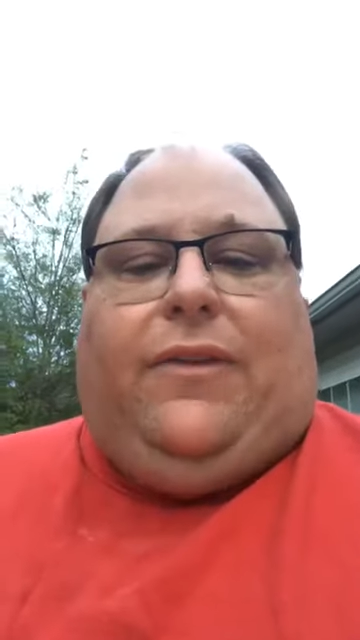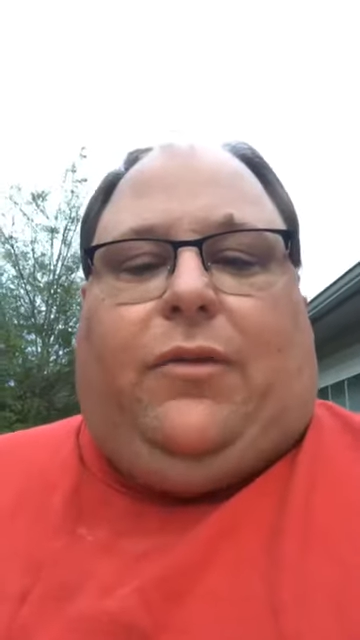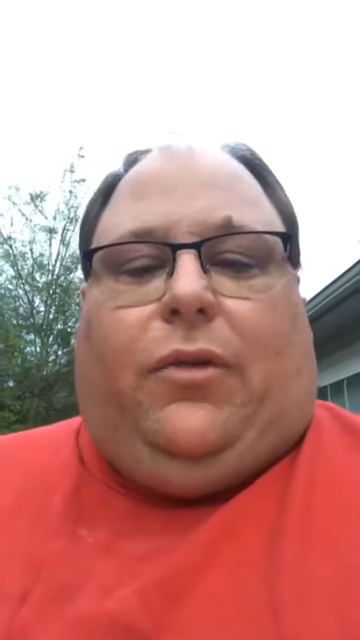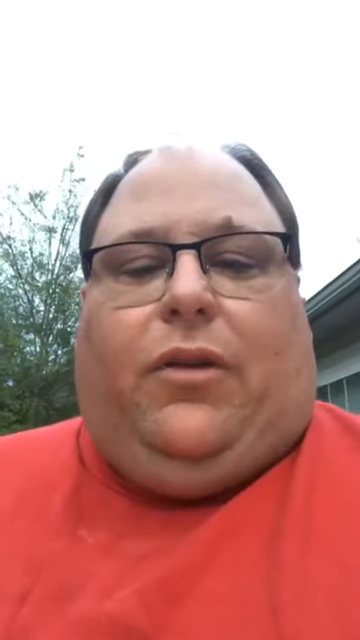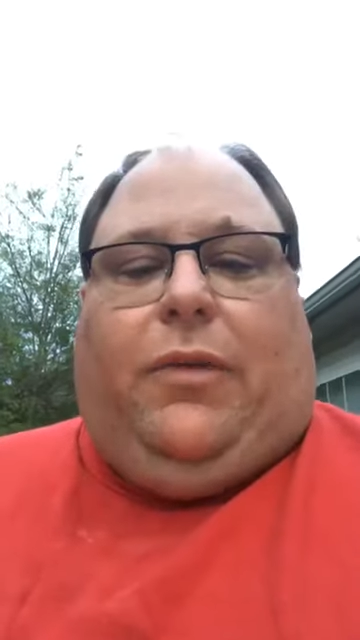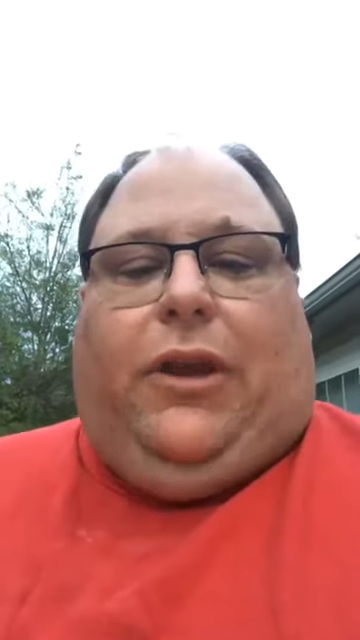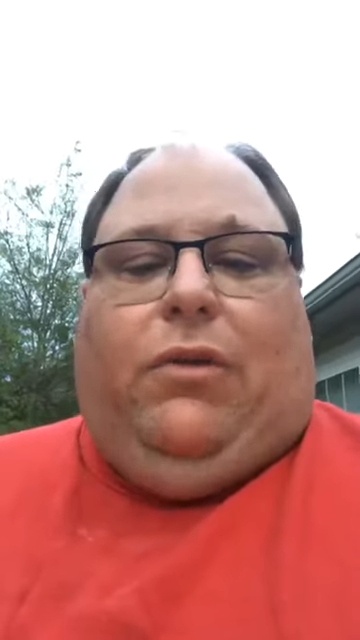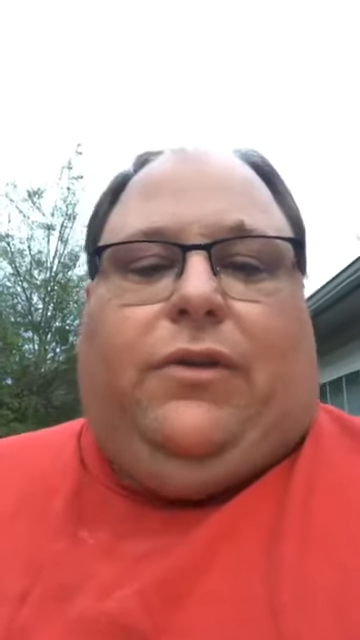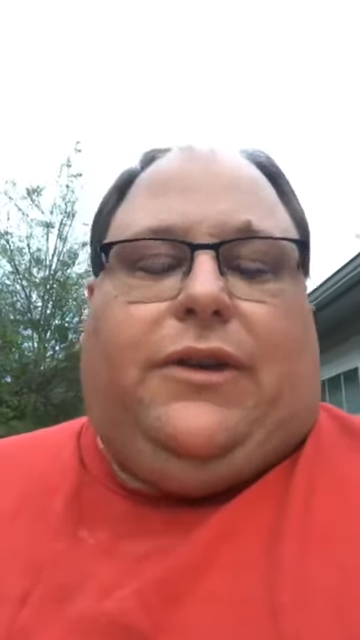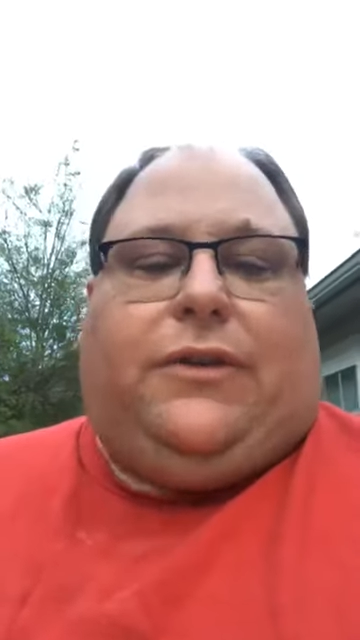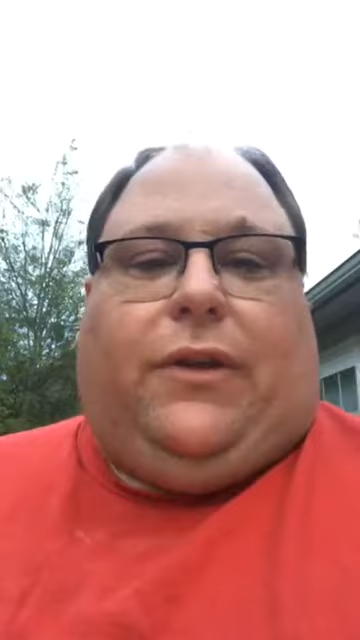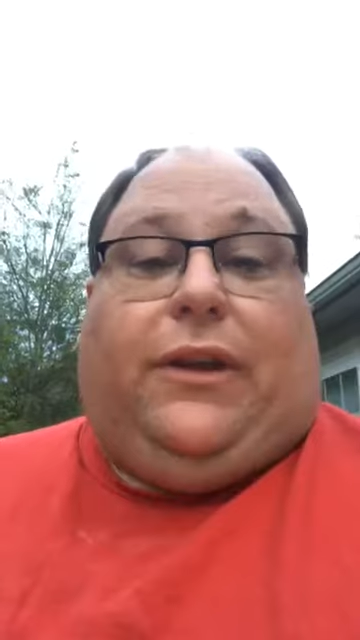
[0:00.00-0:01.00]
that we're going to be doing
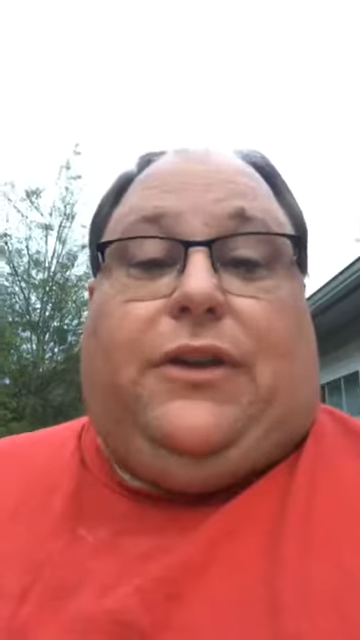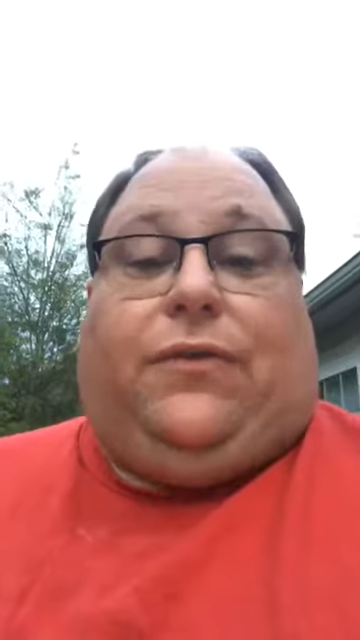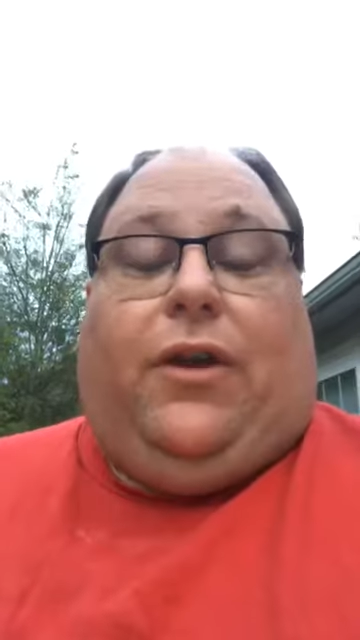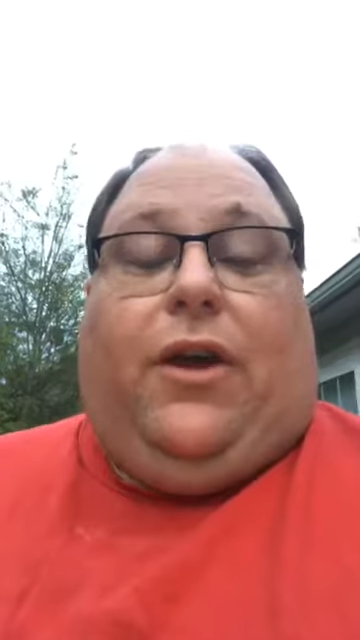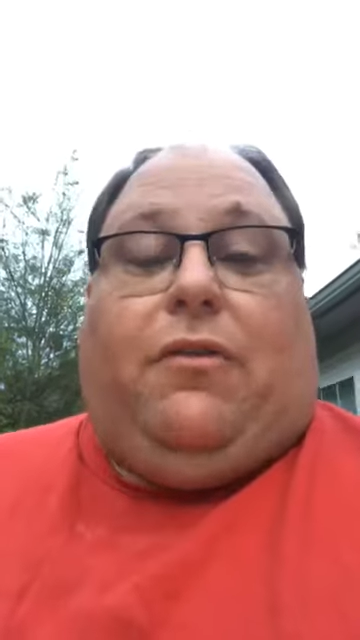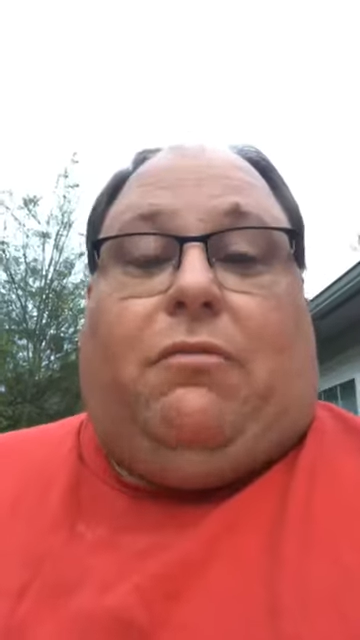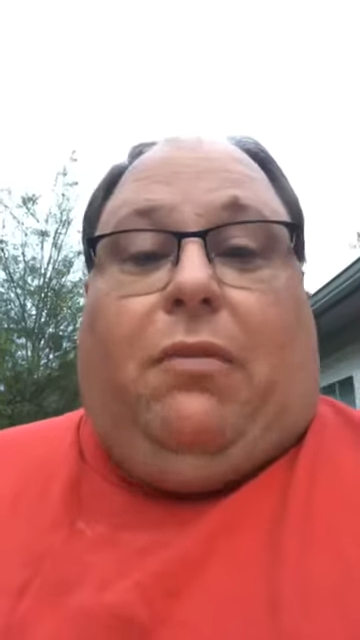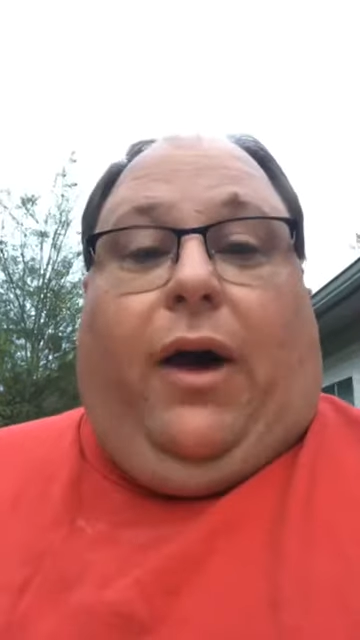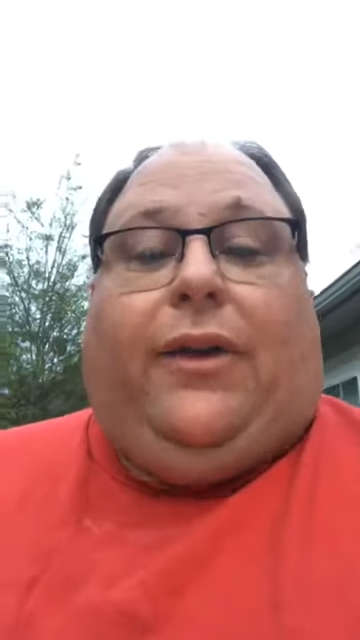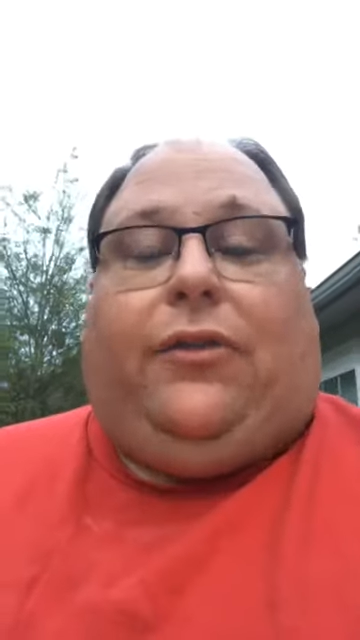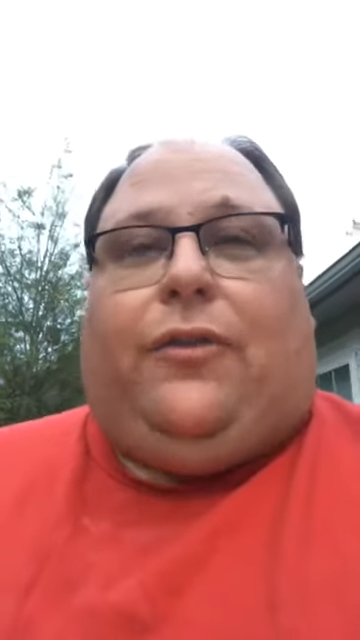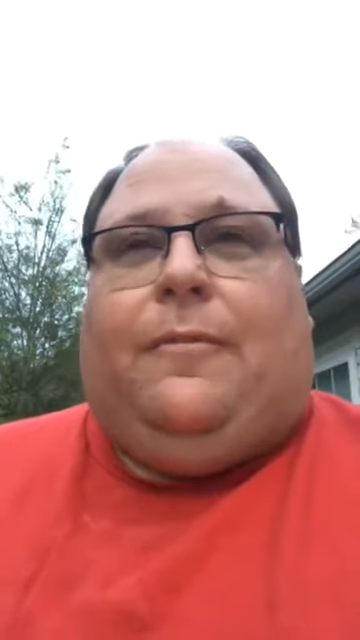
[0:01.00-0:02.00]
this for at least for another
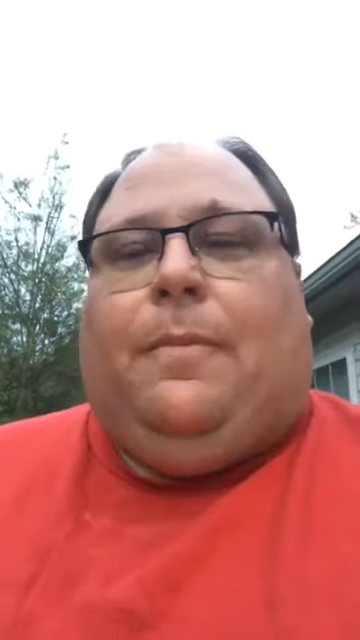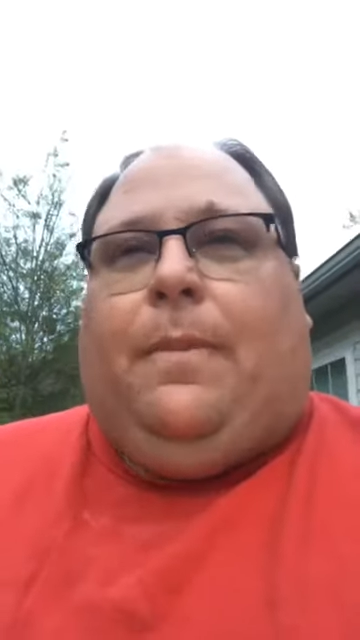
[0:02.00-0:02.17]
month.